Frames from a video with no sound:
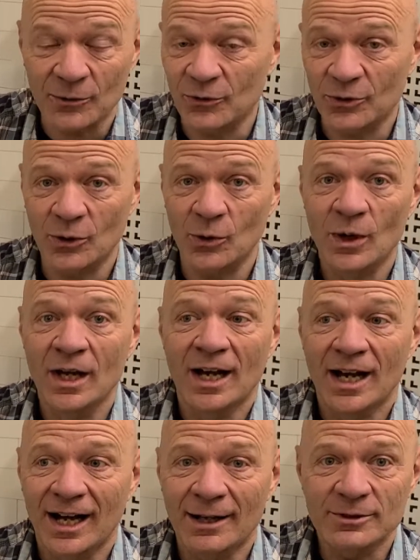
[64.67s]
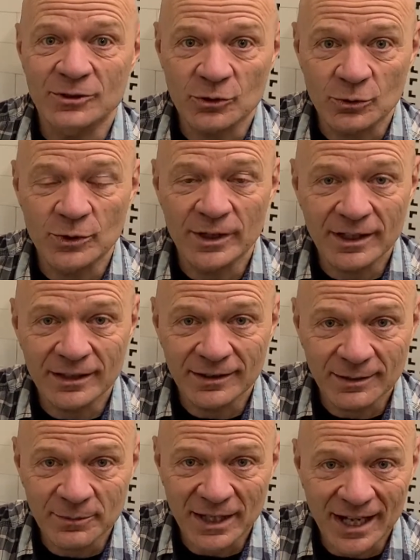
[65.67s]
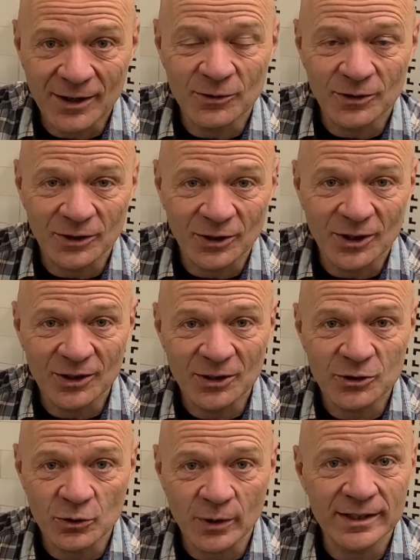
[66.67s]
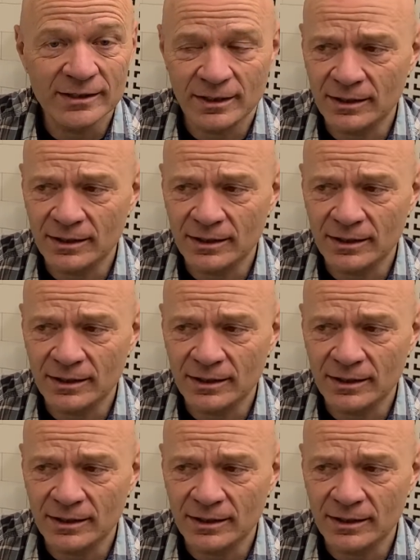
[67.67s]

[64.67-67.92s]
So I was screwing them down along the joist,